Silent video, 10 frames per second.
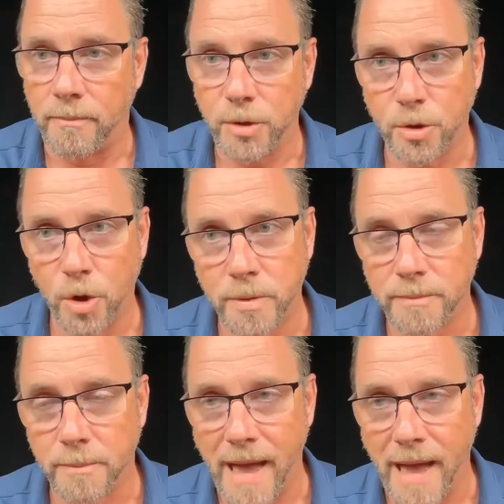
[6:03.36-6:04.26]
you'd open
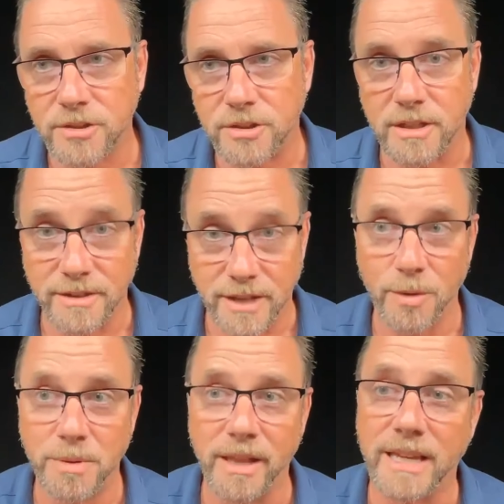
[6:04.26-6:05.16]
up the magazine and there would
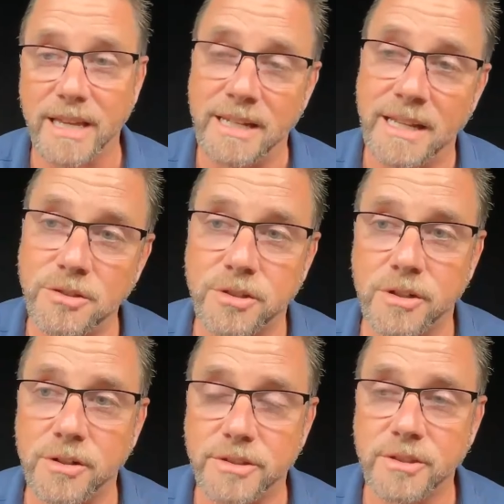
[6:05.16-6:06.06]
be like an
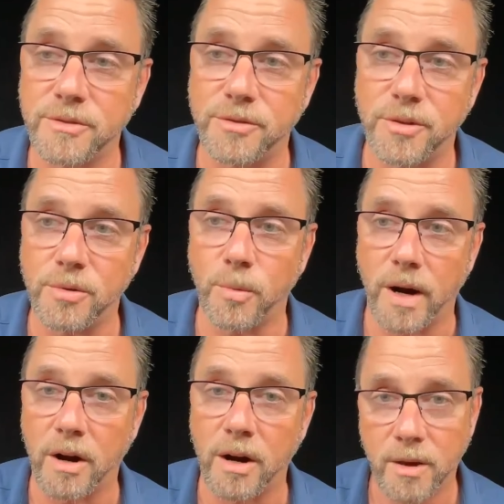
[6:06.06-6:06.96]
insert in the centerfold
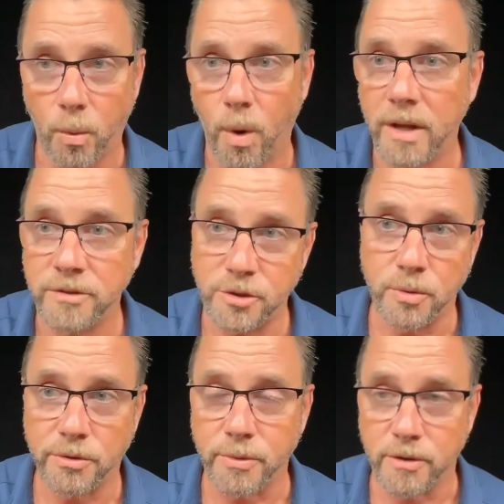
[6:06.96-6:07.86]
where 1, 2,
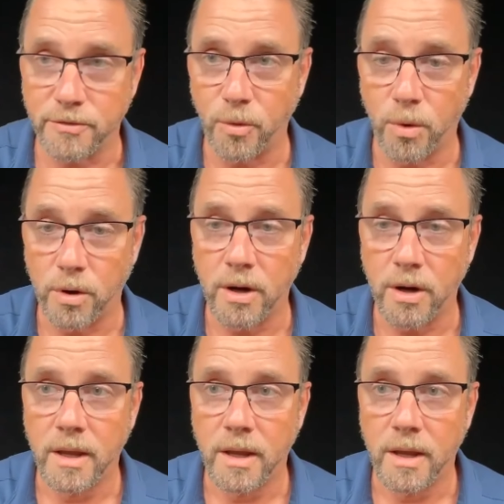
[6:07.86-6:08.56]
or 3 or 4